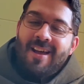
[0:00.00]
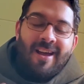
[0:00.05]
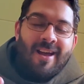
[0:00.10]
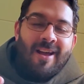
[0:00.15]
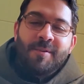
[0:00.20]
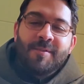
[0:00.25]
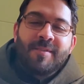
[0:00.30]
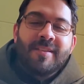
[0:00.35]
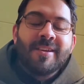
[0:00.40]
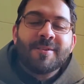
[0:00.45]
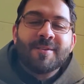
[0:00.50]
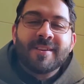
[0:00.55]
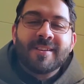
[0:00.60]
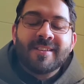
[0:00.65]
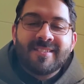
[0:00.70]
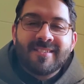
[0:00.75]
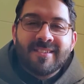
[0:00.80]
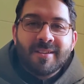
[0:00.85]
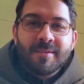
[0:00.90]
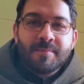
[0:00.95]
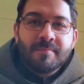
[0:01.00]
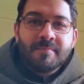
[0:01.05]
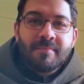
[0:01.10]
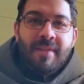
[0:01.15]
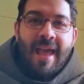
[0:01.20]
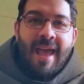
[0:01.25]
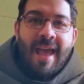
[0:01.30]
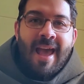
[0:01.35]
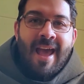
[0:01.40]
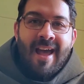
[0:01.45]
I was hearing some
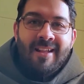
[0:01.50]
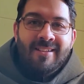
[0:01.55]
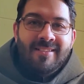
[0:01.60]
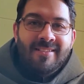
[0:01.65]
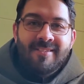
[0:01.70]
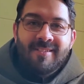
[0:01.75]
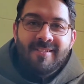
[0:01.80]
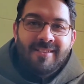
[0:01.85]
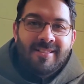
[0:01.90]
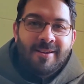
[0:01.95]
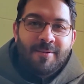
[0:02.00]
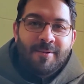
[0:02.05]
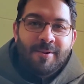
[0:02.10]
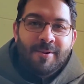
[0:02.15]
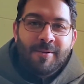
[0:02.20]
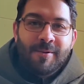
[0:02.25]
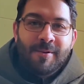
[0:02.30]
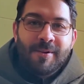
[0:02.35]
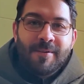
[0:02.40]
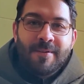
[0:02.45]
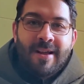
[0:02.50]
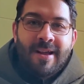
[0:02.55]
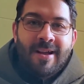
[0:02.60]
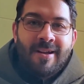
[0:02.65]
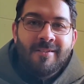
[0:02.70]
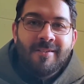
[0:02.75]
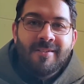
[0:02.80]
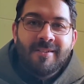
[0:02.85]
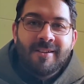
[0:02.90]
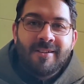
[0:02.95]
ads that were going
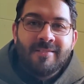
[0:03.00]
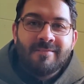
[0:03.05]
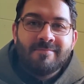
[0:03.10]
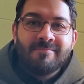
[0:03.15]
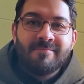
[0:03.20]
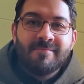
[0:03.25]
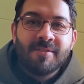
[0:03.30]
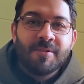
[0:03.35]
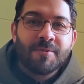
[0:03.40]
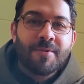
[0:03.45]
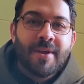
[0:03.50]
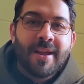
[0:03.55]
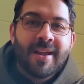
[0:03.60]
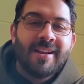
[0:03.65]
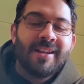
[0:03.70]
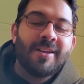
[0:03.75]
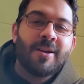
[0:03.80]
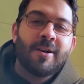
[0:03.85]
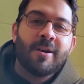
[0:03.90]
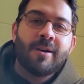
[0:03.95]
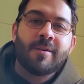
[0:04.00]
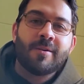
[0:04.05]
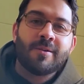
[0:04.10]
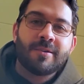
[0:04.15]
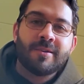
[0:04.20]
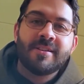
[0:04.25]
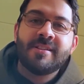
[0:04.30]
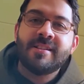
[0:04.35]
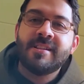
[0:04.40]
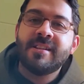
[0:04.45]
around on the radio or
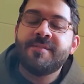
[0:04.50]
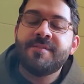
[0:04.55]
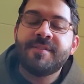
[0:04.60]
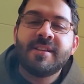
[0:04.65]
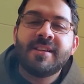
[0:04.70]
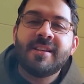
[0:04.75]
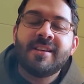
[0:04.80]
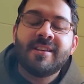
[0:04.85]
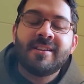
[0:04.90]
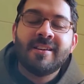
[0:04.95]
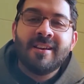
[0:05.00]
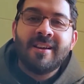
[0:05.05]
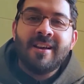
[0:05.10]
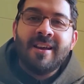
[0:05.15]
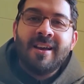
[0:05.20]
in TV